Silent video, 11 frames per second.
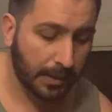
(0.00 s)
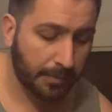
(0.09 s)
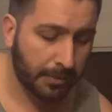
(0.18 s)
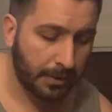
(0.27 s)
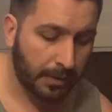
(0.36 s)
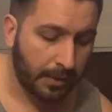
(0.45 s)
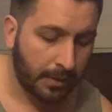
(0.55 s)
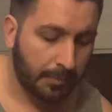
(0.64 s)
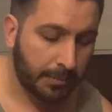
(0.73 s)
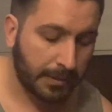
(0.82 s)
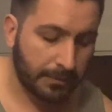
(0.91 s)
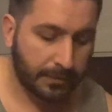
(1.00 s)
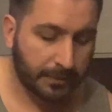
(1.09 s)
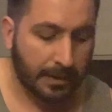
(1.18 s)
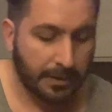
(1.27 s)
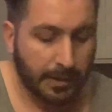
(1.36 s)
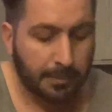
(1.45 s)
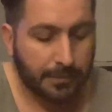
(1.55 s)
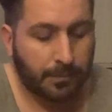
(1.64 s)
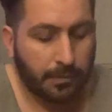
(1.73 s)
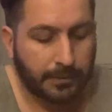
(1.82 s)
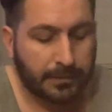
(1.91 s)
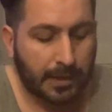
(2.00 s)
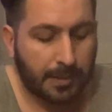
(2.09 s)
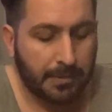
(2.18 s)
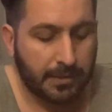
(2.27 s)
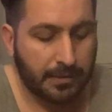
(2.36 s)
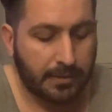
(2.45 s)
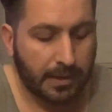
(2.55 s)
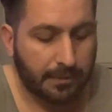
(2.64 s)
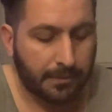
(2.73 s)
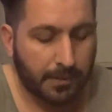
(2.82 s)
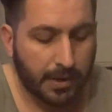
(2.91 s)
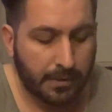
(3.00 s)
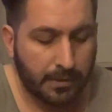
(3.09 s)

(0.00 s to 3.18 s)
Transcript: but you slide it up a full step into the 10th fret.